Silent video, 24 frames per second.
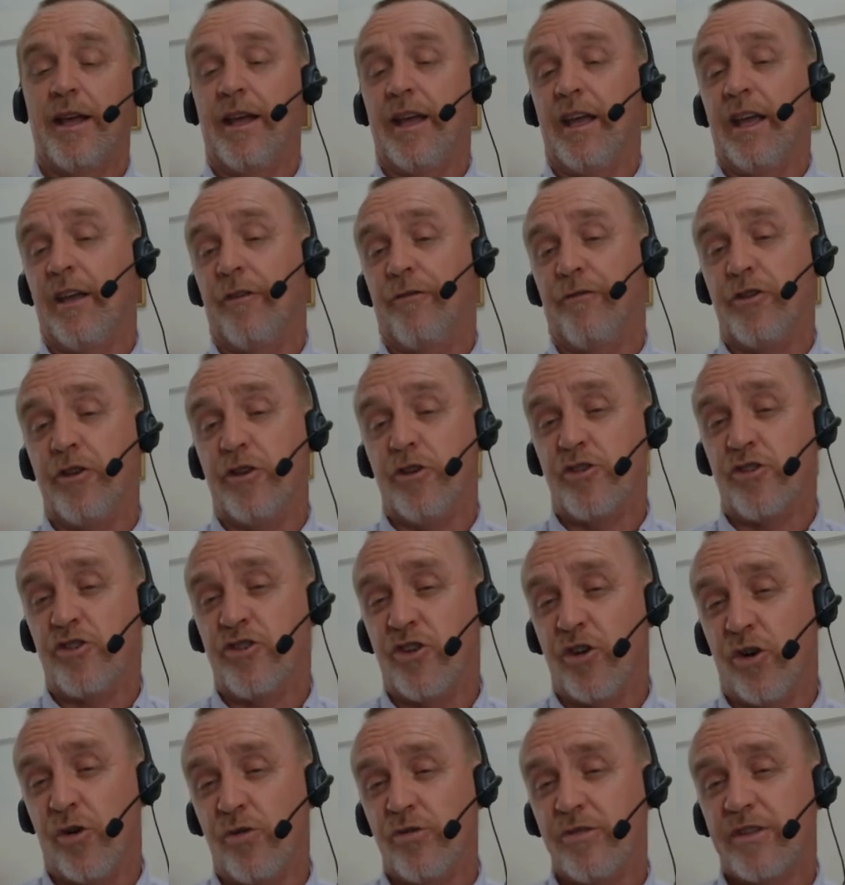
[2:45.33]
If you
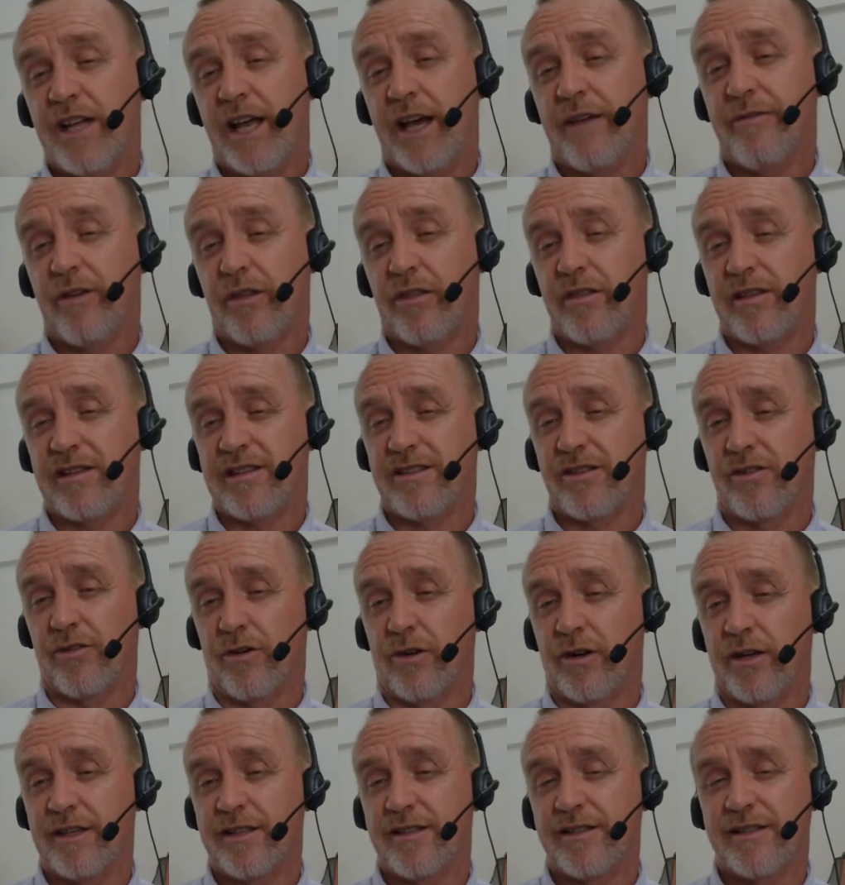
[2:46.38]
don't have a
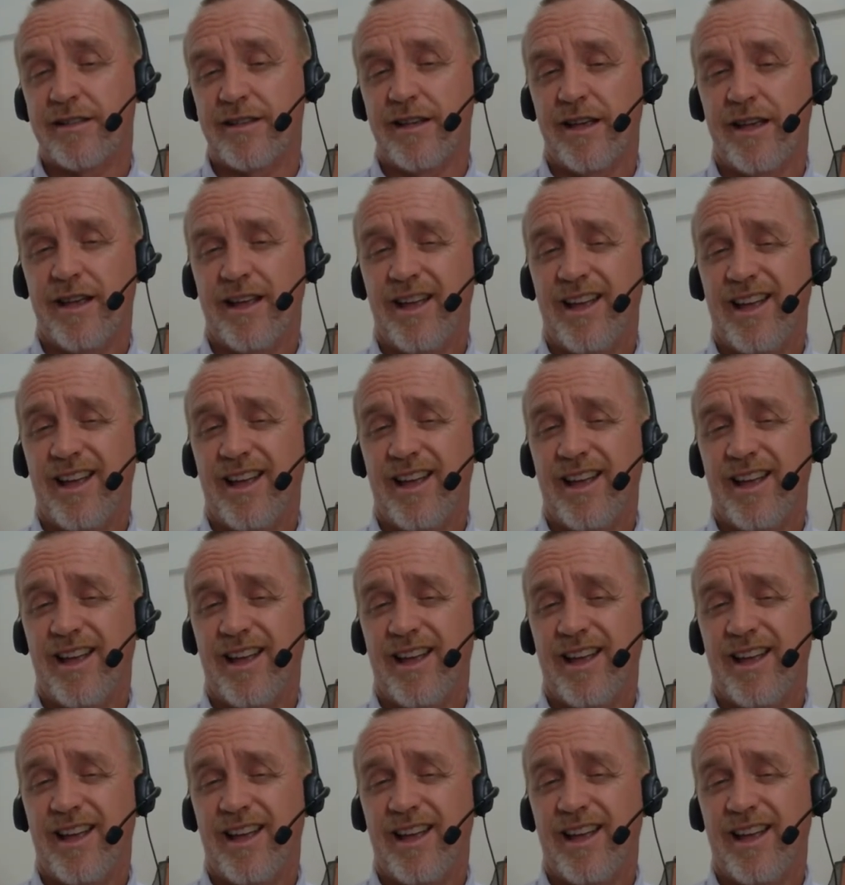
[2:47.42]
thesaurus,